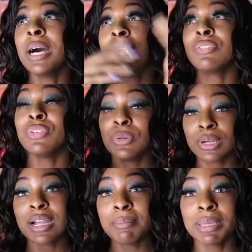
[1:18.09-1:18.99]
If you are
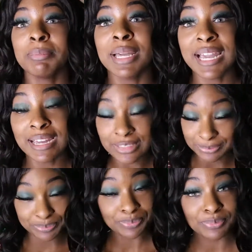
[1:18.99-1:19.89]
coming back,
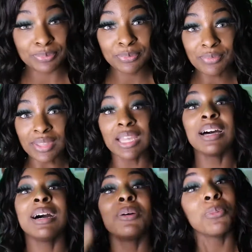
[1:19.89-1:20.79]

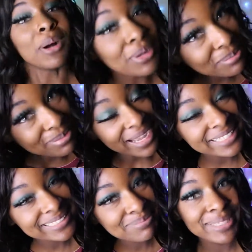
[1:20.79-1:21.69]
welcome back
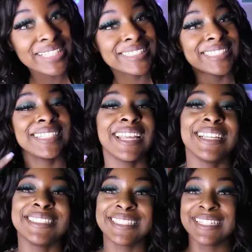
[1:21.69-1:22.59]
BNG
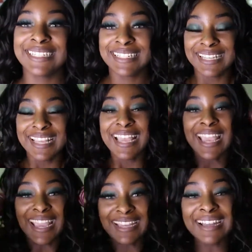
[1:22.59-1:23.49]
Nation.
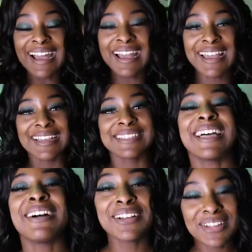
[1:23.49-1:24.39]
Hey guys,
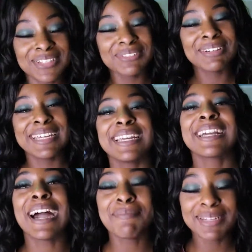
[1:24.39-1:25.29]
how y'all doing?
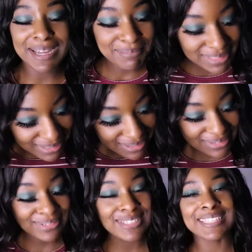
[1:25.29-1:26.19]
Comment down
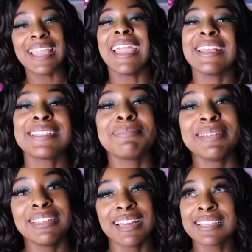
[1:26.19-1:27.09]
below, say hey to
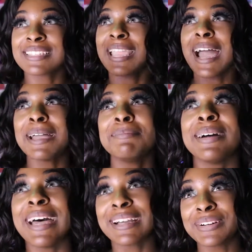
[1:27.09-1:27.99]
me. I'll say hi
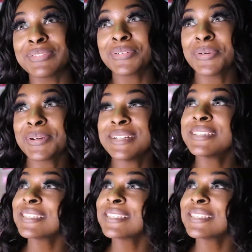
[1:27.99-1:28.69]
back, of course.